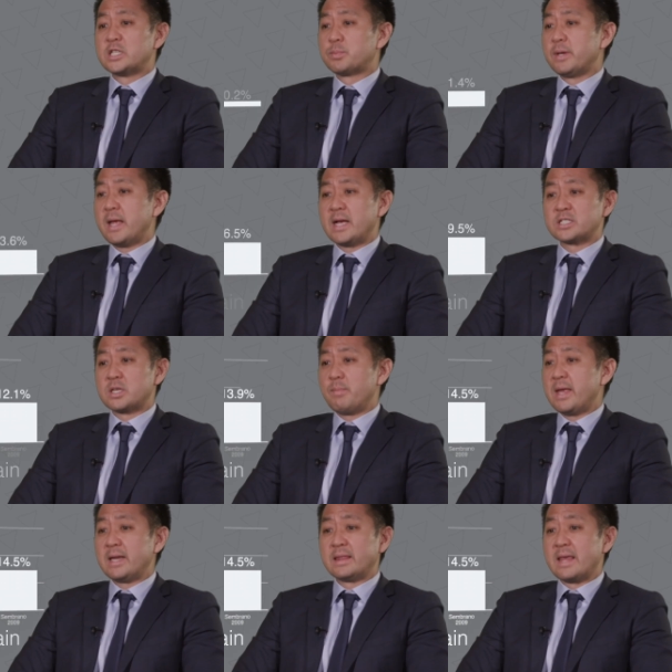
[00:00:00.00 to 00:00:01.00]
It's been
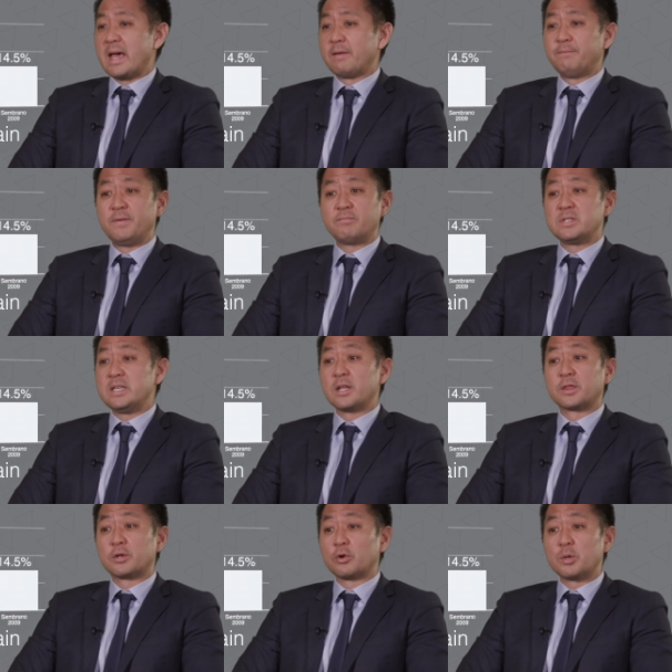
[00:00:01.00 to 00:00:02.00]
estimated that 15
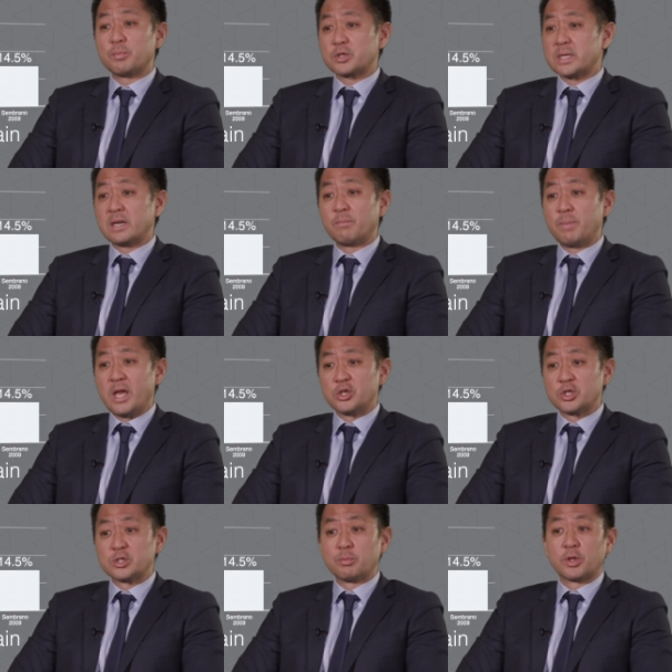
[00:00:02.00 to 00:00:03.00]
to 30% of
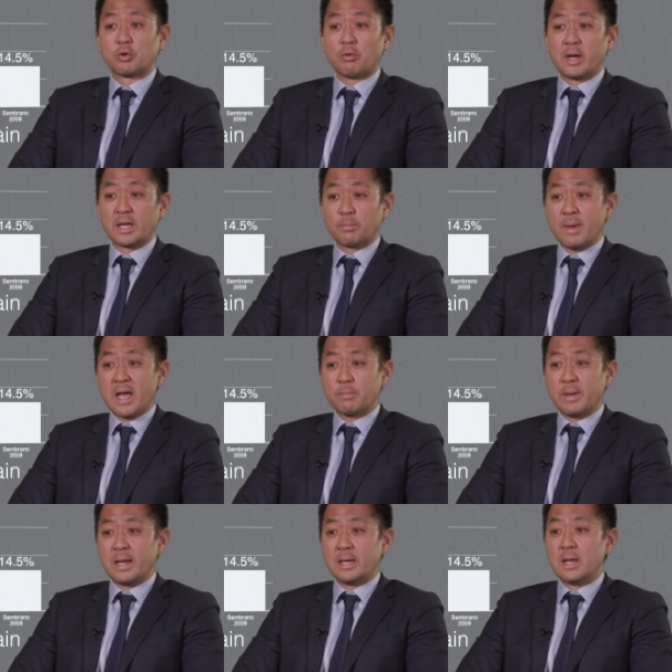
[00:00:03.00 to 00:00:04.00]
patients with chronic
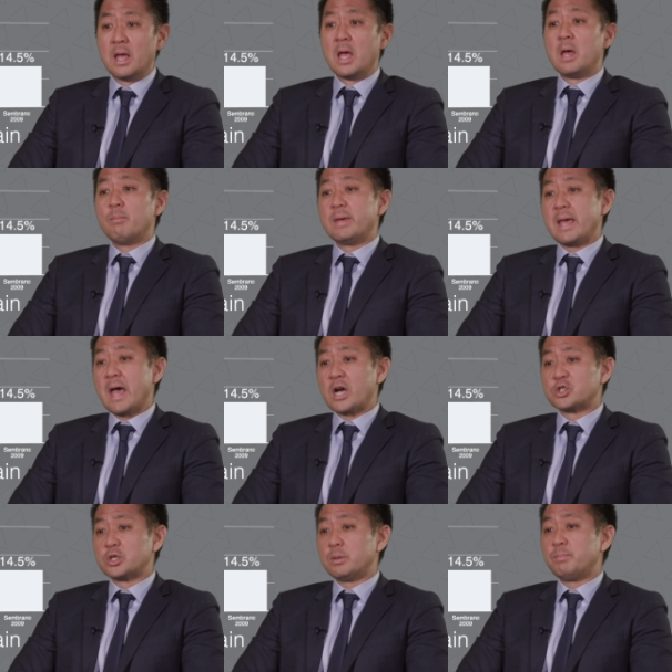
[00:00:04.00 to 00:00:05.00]
back pain may
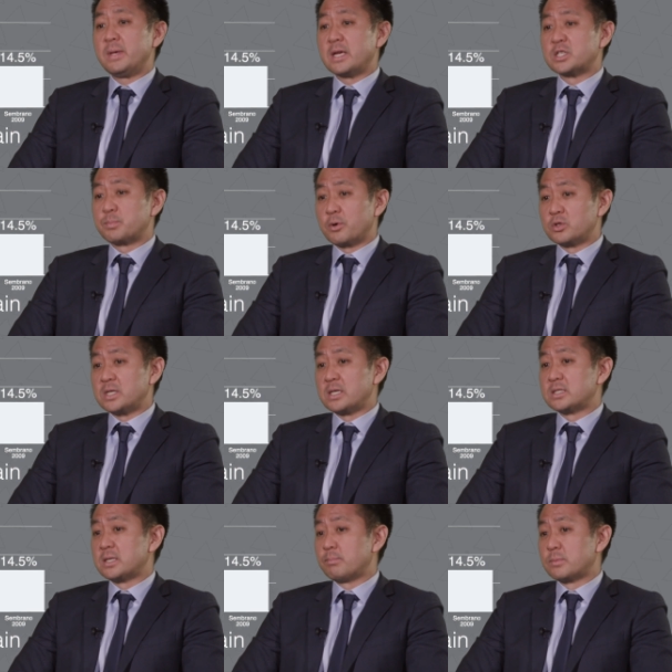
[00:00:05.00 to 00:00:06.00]
actually be
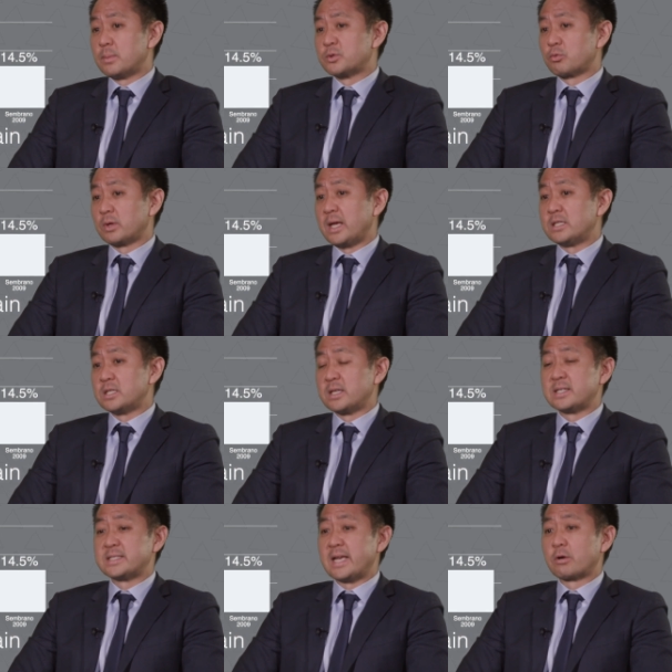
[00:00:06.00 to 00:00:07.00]
experiencing symptoms related to the
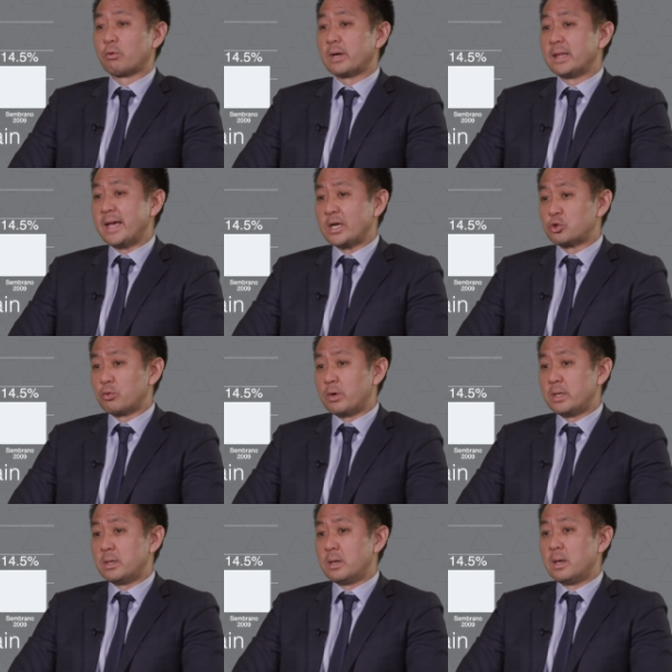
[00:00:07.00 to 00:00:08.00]
sacroiliac
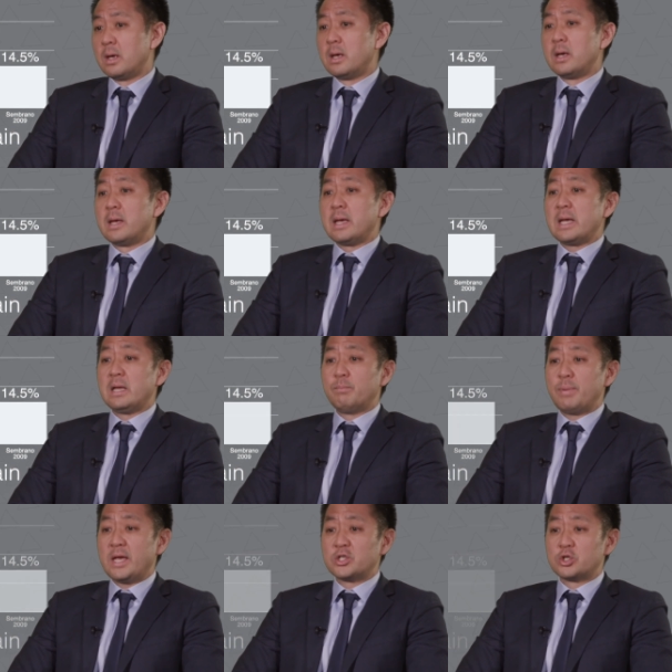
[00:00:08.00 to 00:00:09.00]
joint. In
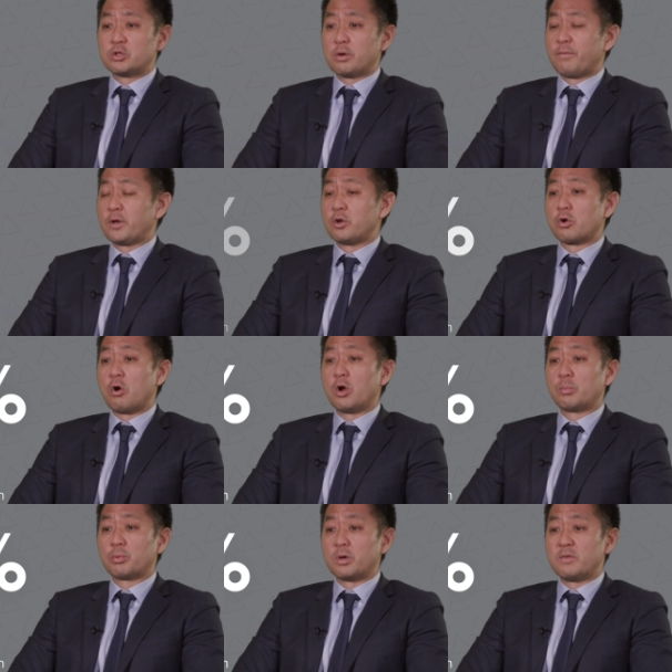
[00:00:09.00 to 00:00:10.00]
patients who have
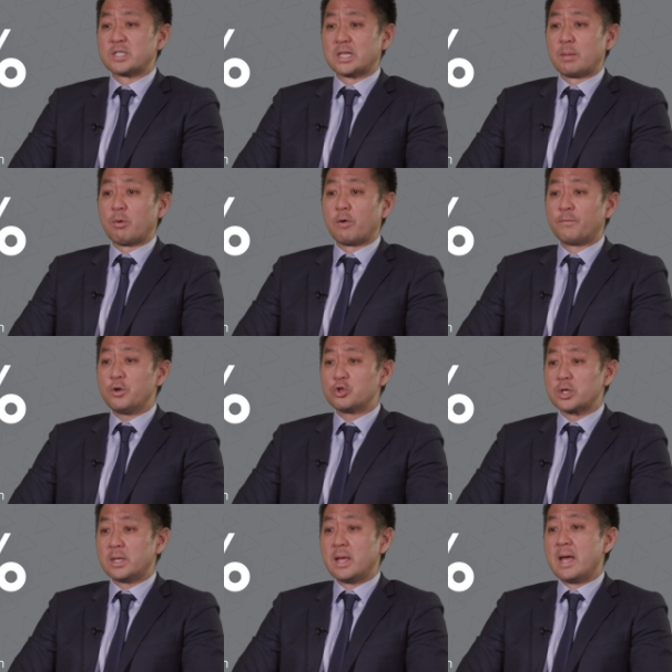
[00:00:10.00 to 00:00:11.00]
undergone previous lumbar
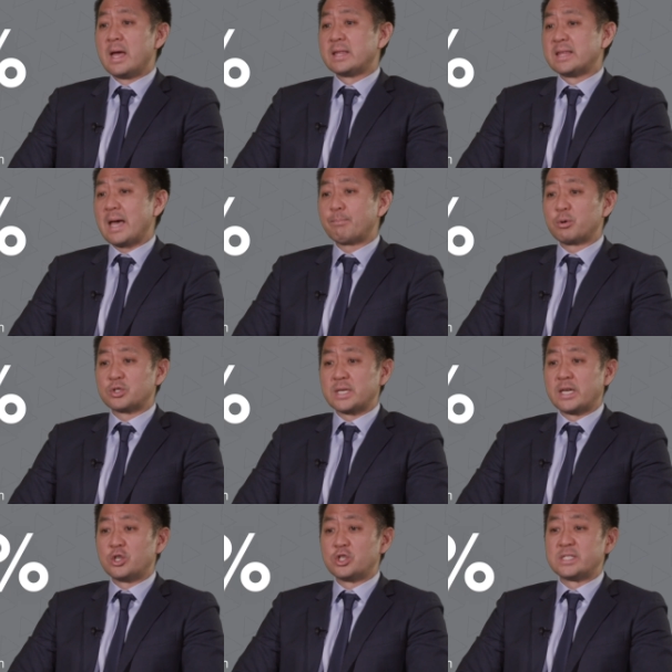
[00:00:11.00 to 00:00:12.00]
fusion, that
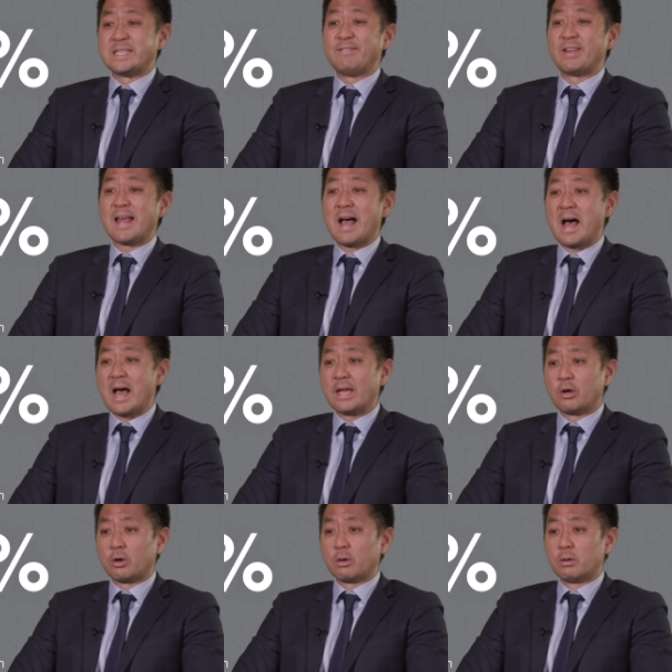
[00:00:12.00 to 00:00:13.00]
percentage is even
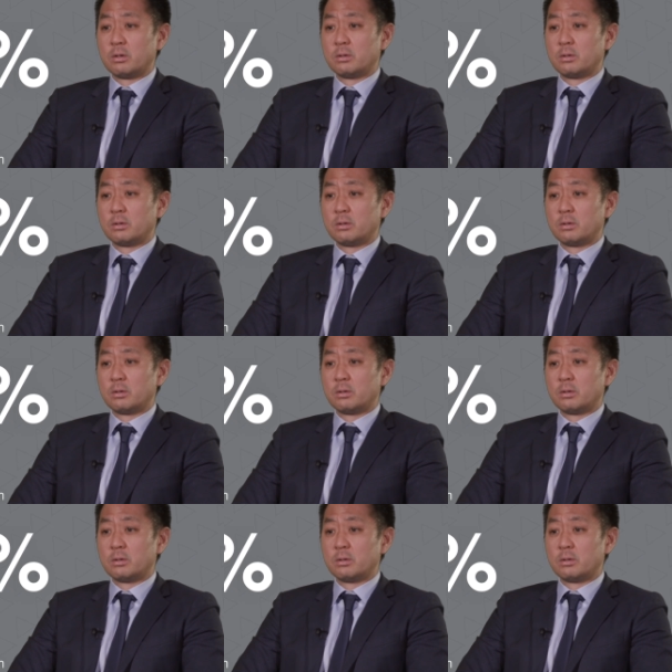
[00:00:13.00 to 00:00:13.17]
higher.